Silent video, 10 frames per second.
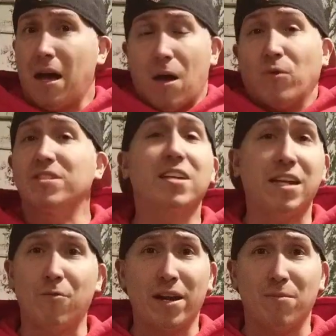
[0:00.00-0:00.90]
once again,
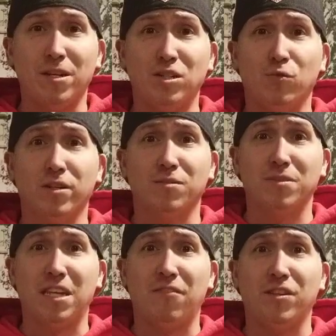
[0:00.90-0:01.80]
I recommend you wear some
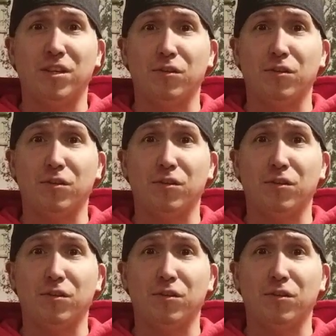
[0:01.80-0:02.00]
safety gear.